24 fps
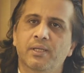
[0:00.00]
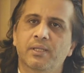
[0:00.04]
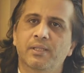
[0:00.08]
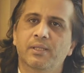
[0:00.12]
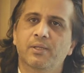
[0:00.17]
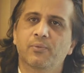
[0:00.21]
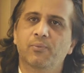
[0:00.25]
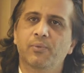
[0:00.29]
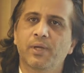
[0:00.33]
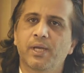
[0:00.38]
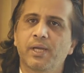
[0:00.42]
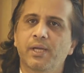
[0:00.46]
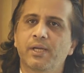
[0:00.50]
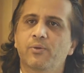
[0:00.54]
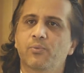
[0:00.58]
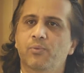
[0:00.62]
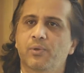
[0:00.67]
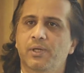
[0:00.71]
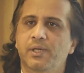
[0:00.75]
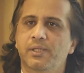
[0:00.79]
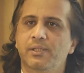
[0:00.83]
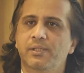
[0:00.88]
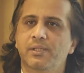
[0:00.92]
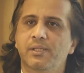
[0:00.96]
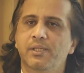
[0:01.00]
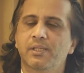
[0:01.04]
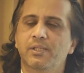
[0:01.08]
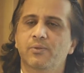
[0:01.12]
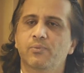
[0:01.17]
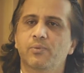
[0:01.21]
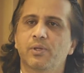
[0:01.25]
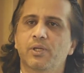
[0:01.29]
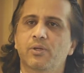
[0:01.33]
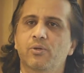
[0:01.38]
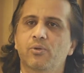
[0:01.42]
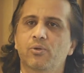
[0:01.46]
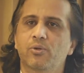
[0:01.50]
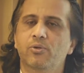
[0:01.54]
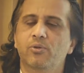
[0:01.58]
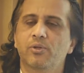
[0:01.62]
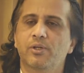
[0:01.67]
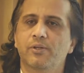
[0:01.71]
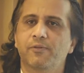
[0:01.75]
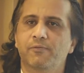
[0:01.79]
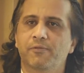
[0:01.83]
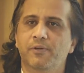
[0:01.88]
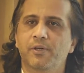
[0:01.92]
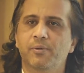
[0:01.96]
The way it works is we go to
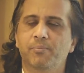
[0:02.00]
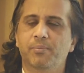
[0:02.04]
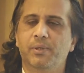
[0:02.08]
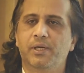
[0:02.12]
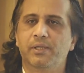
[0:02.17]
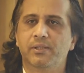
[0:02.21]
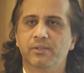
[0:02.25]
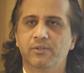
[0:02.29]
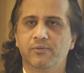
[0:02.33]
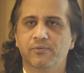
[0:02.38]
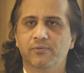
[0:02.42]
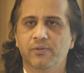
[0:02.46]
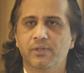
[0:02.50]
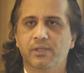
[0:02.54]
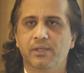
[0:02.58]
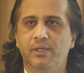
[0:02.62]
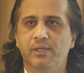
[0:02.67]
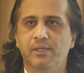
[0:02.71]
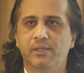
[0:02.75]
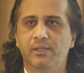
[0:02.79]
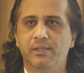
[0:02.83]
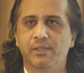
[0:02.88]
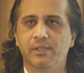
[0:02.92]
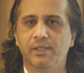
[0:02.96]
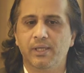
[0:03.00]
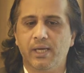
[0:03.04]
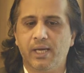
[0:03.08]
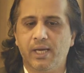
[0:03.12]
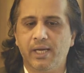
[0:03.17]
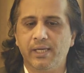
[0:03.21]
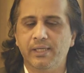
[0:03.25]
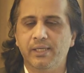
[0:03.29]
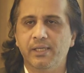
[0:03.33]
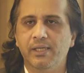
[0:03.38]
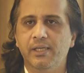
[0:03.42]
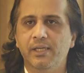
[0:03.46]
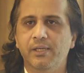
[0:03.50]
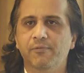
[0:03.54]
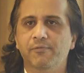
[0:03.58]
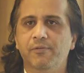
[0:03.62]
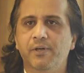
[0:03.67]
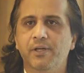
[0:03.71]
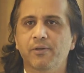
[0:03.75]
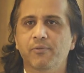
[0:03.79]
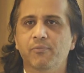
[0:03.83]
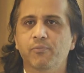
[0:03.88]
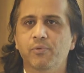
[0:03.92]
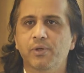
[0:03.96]
different parts of the country,
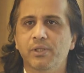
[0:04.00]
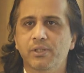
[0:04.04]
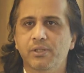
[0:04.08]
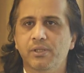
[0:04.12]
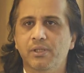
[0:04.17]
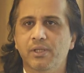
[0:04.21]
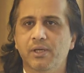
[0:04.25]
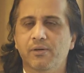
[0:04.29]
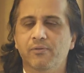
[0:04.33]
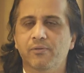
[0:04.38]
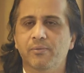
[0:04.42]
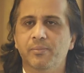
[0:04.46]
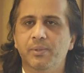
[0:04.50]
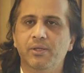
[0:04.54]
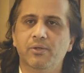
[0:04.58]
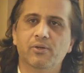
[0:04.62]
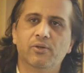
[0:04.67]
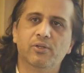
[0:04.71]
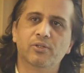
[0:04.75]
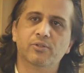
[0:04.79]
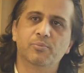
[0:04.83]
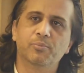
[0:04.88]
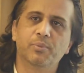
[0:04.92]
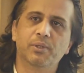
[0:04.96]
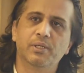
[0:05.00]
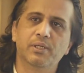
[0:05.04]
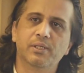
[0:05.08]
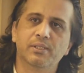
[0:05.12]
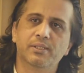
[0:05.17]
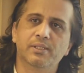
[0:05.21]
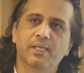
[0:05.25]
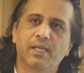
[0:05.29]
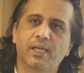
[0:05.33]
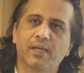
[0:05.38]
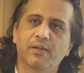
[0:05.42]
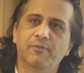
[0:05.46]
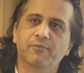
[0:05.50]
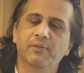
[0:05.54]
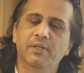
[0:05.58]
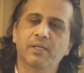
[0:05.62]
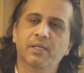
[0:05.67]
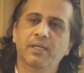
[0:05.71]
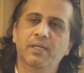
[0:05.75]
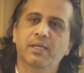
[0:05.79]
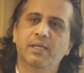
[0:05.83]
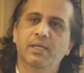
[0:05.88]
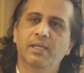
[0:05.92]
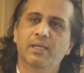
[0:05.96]
identify which government hospitals have
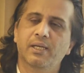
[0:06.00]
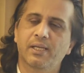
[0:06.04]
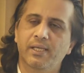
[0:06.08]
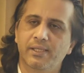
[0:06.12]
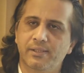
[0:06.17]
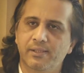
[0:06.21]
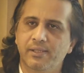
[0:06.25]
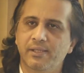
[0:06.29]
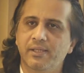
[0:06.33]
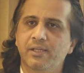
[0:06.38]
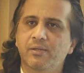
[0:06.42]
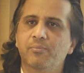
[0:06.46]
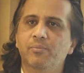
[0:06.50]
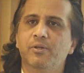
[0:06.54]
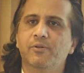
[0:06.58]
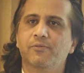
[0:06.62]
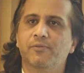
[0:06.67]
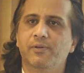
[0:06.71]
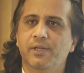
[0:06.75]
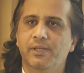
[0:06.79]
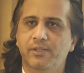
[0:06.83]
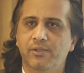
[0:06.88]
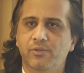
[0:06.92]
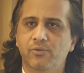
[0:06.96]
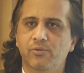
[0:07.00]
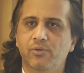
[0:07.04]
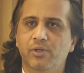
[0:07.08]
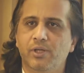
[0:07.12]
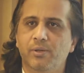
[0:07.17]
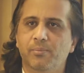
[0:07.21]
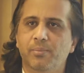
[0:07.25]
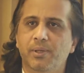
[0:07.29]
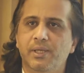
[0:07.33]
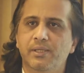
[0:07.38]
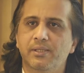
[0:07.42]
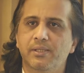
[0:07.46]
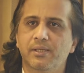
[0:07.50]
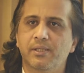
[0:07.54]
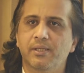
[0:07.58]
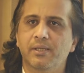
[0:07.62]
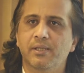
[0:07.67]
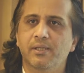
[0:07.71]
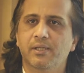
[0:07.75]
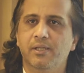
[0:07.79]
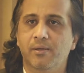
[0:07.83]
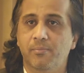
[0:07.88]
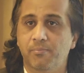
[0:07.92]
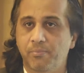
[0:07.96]
lesser number of ICU
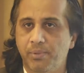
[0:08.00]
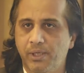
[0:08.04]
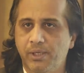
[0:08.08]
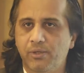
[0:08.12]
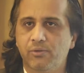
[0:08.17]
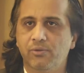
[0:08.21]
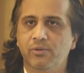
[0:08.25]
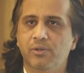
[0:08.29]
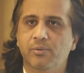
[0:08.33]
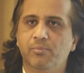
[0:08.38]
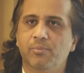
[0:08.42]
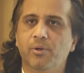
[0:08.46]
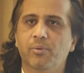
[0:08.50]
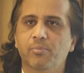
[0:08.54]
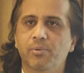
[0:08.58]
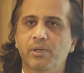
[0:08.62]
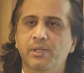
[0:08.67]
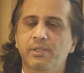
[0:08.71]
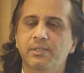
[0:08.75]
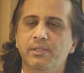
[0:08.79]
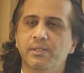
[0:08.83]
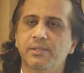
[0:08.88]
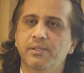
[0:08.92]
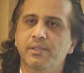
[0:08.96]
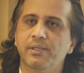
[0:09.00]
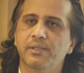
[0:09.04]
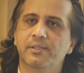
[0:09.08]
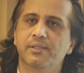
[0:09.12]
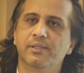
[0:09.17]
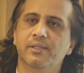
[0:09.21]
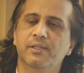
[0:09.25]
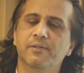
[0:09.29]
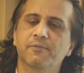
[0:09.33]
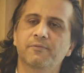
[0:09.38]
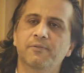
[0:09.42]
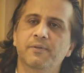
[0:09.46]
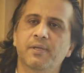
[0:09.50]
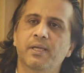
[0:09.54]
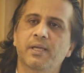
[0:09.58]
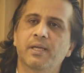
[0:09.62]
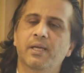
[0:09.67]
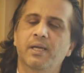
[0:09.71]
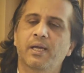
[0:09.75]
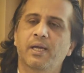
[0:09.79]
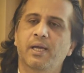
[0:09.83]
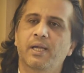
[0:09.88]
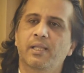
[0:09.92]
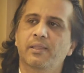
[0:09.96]
capacity compared to the population they serve,
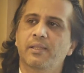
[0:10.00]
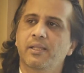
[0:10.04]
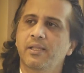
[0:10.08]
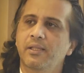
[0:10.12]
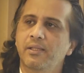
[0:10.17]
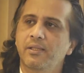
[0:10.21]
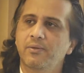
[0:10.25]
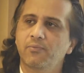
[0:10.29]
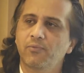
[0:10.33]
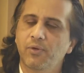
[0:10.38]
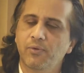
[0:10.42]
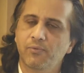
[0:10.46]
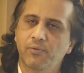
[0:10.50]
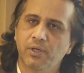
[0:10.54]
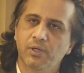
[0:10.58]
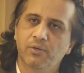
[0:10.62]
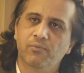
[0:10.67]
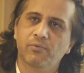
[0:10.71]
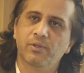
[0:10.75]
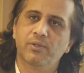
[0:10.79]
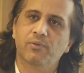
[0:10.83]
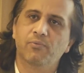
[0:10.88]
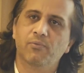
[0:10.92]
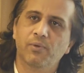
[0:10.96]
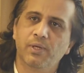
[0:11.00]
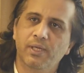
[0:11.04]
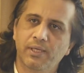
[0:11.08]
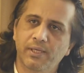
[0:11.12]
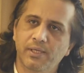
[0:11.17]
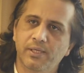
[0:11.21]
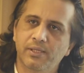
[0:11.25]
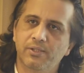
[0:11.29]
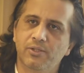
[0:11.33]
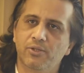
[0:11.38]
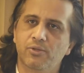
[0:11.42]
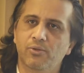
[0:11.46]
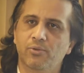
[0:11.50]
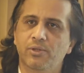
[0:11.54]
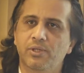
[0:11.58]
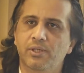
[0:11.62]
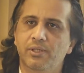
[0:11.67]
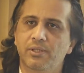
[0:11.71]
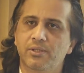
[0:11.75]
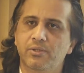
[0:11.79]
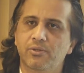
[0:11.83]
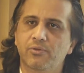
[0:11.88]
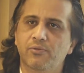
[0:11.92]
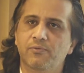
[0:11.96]
and then we work with various
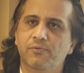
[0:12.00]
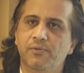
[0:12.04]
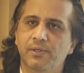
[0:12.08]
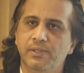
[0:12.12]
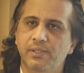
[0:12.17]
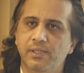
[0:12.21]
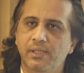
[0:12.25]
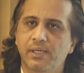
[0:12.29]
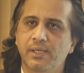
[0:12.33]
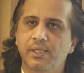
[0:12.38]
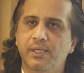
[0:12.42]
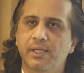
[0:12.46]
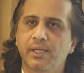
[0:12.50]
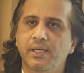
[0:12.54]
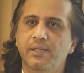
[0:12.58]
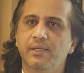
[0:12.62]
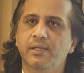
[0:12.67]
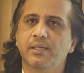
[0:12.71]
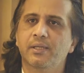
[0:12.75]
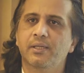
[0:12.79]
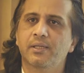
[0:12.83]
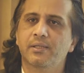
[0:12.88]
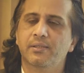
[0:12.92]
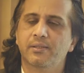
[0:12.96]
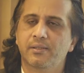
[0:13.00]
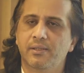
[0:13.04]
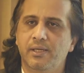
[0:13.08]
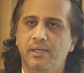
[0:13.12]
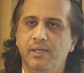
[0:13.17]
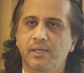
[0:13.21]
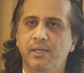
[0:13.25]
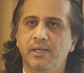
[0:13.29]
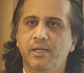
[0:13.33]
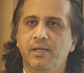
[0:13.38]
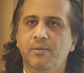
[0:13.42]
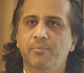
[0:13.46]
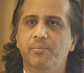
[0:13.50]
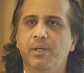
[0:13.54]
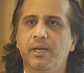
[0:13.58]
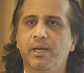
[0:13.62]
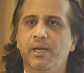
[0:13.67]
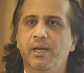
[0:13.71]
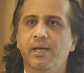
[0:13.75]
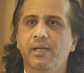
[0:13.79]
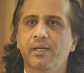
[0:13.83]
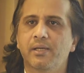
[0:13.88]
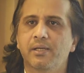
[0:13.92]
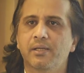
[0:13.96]
donors to facilitate setting up
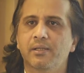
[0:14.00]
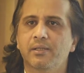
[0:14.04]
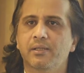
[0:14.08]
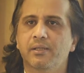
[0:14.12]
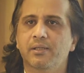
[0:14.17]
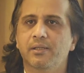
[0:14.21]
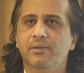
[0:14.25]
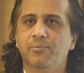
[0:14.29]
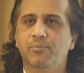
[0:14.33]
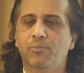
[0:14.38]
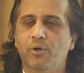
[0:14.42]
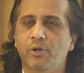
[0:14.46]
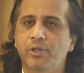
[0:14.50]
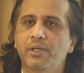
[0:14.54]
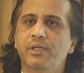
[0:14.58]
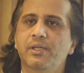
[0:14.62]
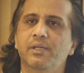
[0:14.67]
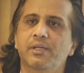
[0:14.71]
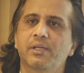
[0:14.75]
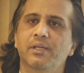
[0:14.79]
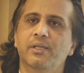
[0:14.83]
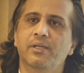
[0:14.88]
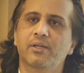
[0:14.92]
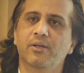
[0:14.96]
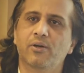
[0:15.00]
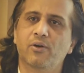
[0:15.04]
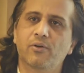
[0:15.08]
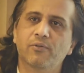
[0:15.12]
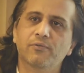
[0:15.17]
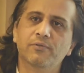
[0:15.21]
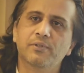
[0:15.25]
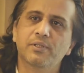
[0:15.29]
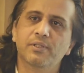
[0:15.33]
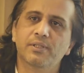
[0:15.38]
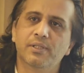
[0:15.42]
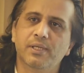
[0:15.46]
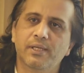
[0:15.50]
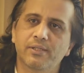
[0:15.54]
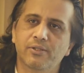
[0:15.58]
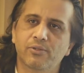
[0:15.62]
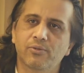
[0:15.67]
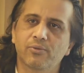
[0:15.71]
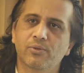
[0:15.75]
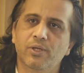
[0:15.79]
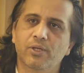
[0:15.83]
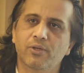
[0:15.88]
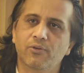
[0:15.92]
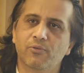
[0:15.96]
and monitoring of this
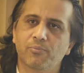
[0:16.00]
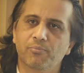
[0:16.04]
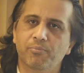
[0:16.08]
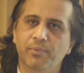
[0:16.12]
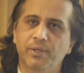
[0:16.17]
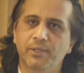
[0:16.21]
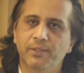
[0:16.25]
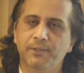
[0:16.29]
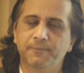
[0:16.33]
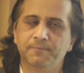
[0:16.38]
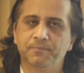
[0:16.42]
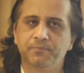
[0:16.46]
ICU equipment.